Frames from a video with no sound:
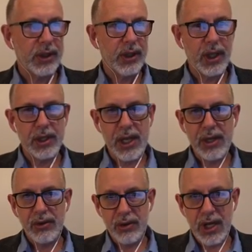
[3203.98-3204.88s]
then
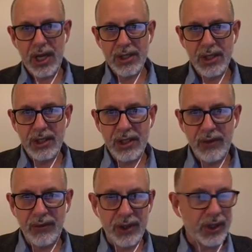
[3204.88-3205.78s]
creating the
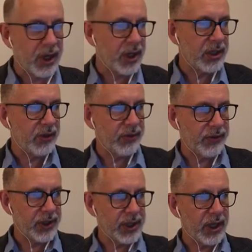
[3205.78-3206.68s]
different kind of
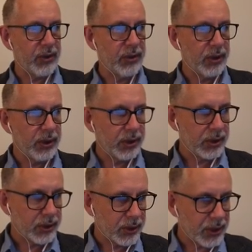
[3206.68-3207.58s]
video.
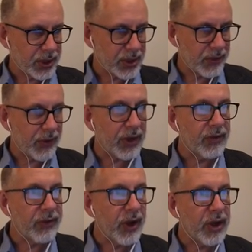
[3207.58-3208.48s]
Let's see if I can
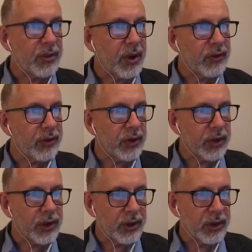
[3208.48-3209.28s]
find one for you.